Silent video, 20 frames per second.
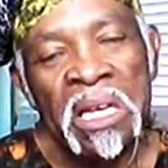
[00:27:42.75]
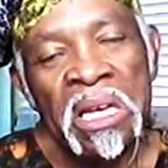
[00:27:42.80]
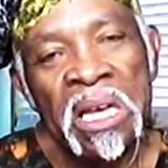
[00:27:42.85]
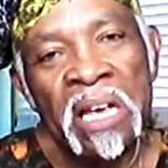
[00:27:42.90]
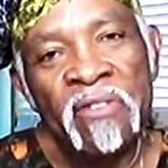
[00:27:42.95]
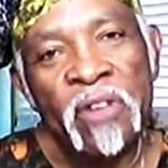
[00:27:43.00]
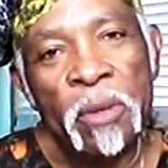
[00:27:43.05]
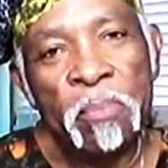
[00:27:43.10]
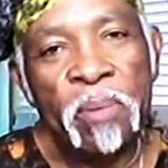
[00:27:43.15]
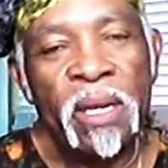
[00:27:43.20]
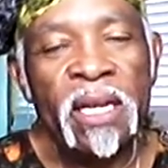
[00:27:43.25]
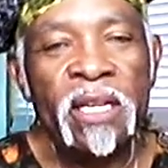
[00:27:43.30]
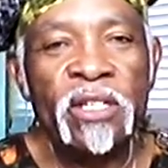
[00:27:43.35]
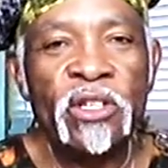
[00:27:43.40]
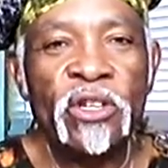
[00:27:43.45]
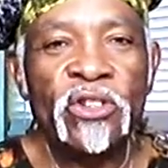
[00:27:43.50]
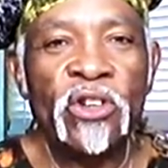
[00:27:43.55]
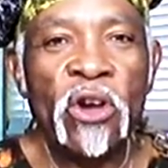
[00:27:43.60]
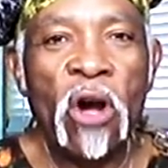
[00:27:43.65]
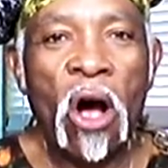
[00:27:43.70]
If it
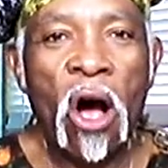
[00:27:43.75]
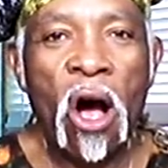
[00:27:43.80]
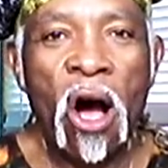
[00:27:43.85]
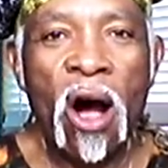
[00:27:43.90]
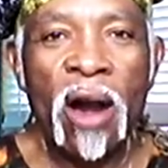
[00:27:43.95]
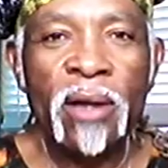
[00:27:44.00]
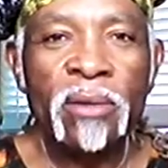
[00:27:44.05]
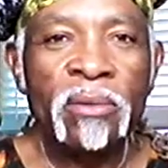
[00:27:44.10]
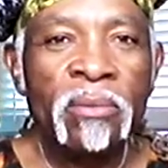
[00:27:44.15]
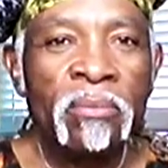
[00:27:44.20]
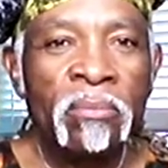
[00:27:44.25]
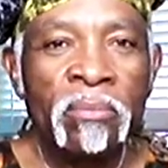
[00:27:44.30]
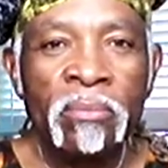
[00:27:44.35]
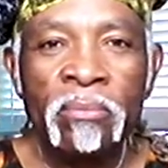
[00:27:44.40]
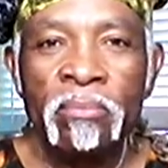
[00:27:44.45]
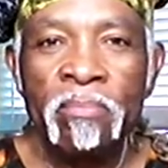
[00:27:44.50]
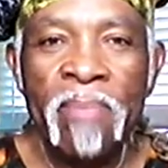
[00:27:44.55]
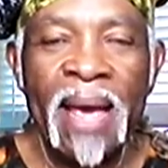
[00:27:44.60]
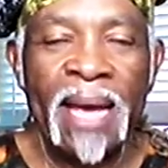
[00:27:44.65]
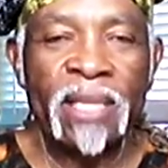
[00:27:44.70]
pleases your heart,
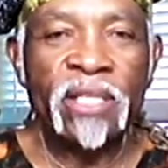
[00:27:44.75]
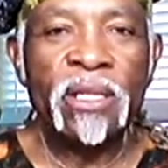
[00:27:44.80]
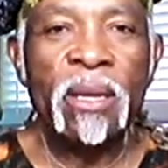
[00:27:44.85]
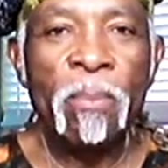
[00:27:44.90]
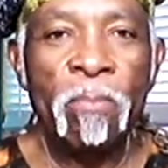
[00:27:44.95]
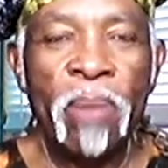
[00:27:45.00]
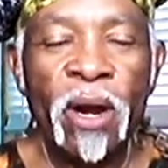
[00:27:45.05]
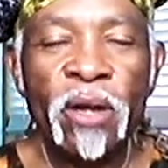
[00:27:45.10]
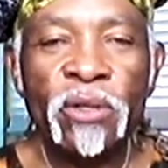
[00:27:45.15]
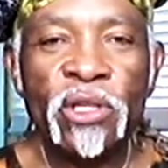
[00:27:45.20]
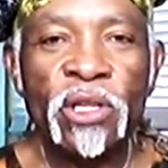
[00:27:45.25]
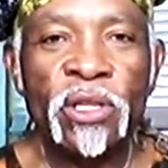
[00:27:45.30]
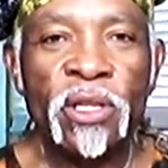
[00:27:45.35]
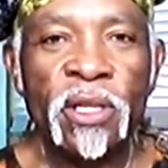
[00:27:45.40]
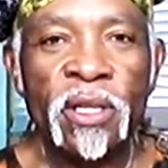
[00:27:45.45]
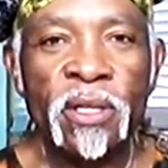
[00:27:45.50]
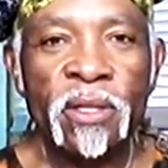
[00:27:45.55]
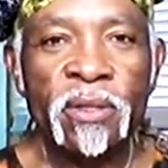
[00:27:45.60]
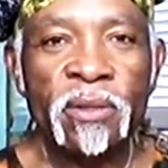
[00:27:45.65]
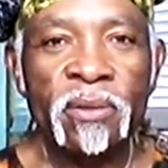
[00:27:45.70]
make some
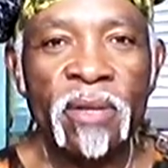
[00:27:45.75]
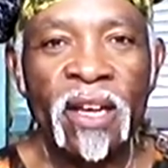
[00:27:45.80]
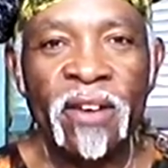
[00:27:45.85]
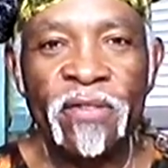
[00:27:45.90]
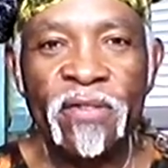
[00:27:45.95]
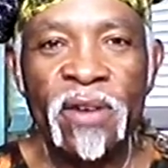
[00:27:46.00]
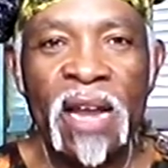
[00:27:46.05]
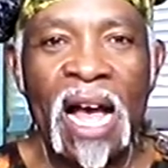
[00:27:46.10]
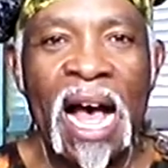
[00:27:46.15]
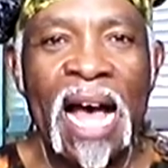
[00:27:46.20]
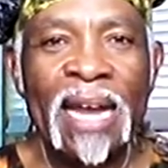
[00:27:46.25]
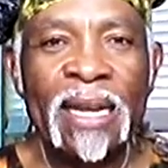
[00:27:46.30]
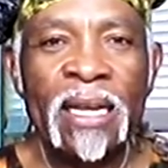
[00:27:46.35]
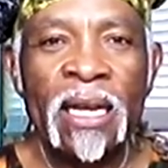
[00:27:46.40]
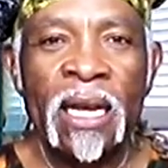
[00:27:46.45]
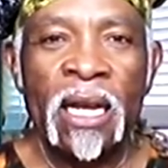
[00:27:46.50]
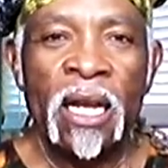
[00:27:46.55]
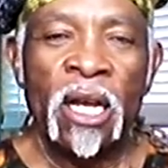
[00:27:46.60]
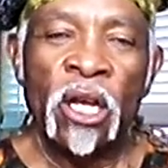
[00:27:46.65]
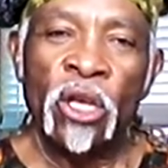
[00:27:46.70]
purchases. If not,
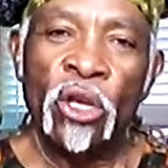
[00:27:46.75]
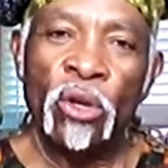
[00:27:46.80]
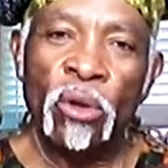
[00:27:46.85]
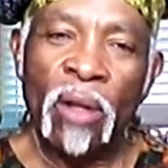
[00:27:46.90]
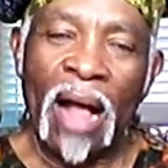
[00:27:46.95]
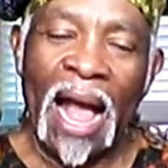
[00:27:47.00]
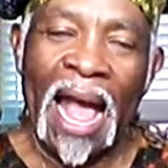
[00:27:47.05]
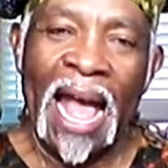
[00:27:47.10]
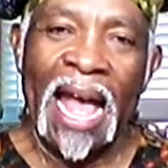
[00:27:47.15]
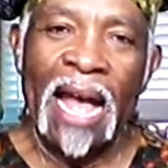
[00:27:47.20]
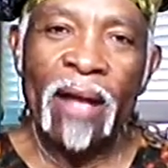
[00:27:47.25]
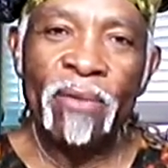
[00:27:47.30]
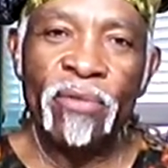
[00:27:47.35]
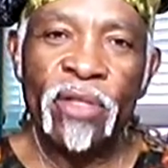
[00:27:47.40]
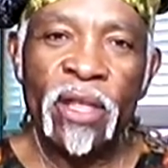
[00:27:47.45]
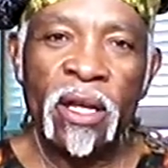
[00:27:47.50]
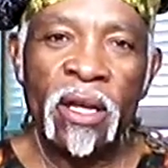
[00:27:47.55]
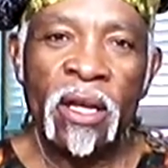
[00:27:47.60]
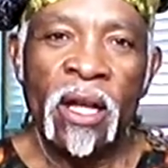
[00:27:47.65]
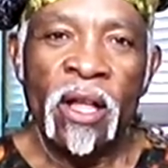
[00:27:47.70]
you'll have
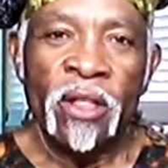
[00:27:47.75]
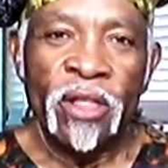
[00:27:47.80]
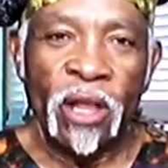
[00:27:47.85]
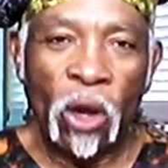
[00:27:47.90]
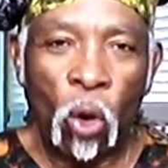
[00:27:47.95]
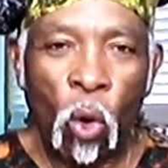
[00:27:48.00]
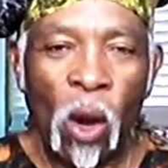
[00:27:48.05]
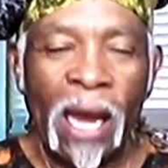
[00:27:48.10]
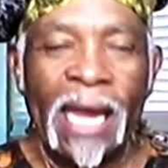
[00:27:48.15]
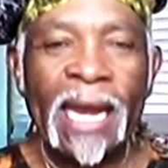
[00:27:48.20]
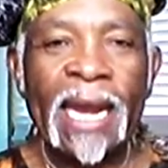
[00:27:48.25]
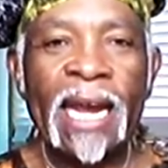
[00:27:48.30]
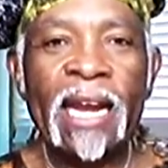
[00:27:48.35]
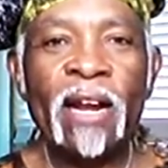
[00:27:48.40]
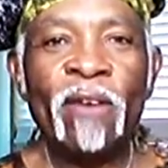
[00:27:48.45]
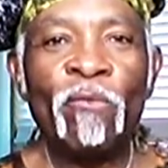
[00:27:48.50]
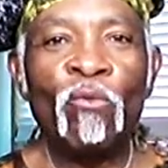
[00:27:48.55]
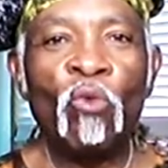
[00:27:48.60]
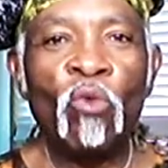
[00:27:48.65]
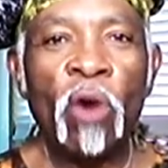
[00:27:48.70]
the quickening
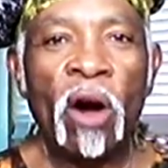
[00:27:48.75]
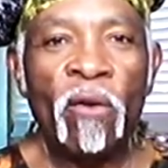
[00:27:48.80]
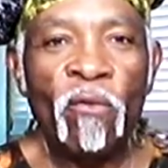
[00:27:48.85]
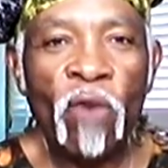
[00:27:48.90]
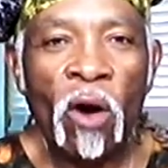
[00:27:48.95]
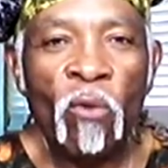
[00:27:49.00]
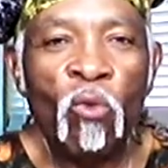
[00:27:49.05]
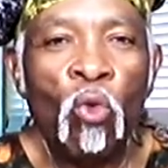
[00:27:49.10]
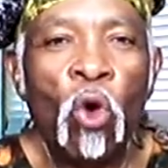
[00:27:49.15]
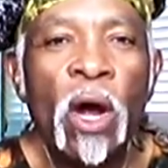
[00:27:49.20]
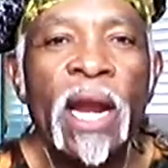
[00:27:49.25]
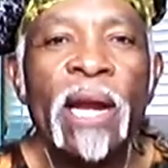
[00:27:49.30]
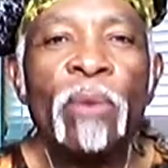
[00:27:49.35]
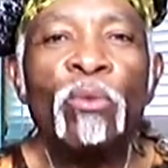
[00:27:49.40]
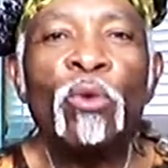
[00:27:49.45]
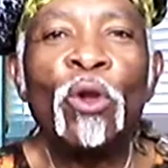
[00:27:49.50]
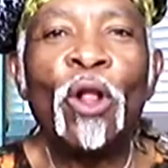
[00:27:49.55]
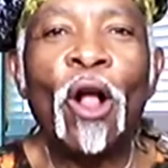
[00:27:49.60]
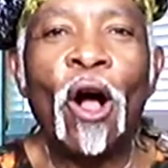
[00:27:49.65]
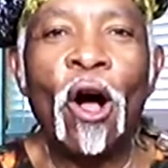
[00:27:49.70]
of what
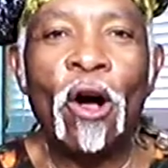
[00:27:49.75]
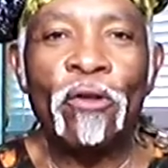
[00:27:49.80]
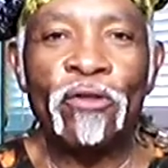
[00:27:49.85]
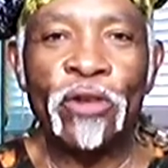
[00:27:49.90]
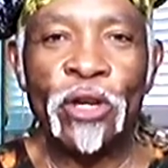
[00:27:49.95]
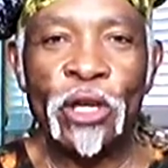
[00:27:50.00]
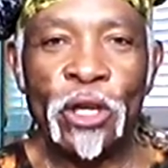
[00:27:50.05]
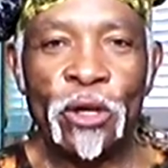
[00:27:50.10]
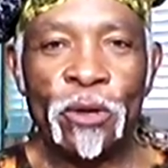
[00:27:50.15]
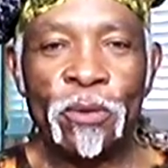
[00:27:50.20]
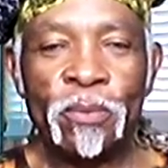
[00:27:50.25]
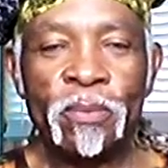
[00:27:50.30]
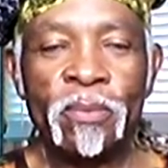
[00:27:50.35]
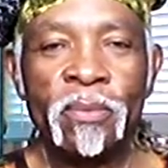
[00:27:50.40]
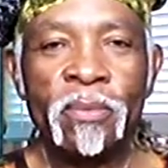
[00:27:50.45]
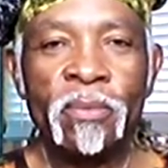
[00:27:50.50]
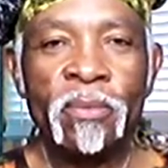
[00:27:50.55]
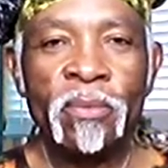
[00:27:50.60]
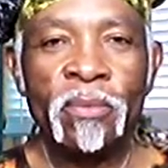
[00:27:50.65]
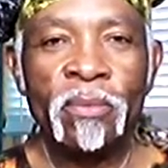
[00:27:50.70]
it will offer you.
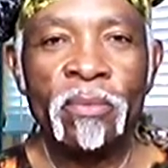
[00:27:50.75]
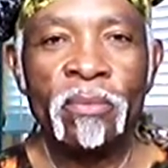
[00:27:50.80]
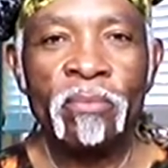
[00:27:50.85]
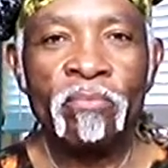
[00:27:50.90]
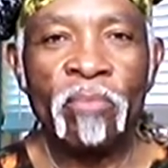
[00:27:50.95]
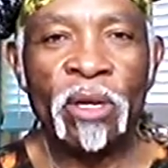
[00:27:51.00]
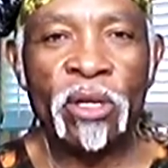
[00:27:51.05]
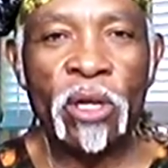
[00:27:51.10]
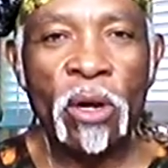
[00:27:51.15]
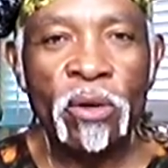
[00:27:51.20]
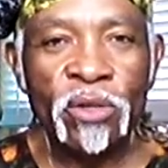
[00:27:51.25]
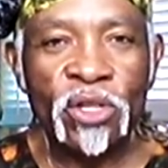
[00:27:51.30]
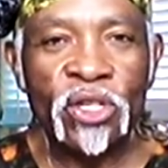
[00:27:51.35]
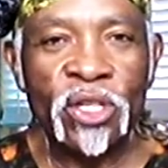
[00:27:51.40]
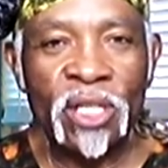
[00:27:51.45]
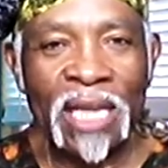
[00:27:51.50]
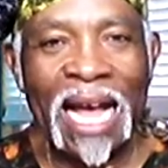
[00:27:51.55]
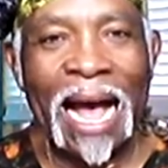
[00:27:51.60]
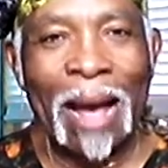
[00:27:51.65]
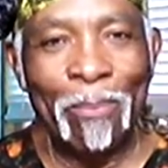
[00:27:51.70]
But don't
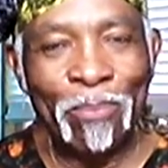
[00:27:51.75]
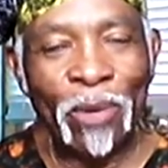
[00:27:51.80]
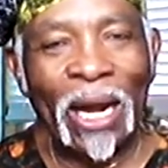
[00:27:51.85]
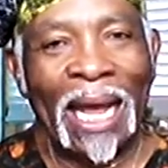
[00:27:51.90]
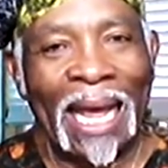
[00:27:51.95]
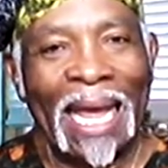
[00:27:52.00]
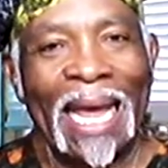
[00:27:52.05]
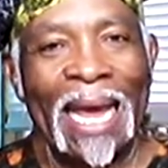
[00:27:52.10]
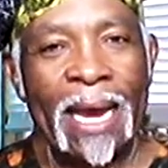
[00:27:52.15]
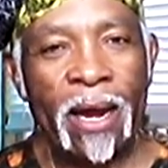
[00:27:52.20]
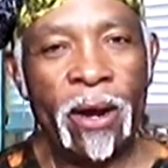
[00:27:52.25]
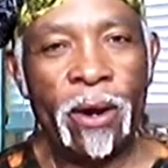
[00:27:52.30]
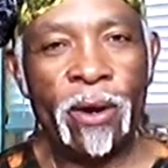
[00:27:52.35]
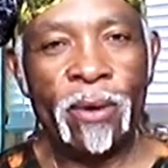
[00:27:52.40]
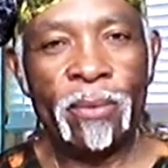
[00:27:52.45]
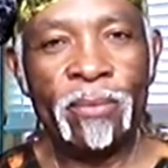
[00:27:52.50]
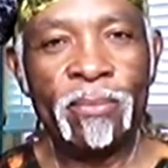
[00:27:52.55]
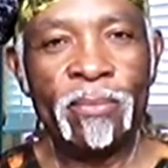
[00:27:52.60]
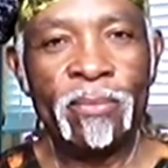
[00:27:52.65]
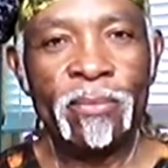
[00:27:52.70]
stop here.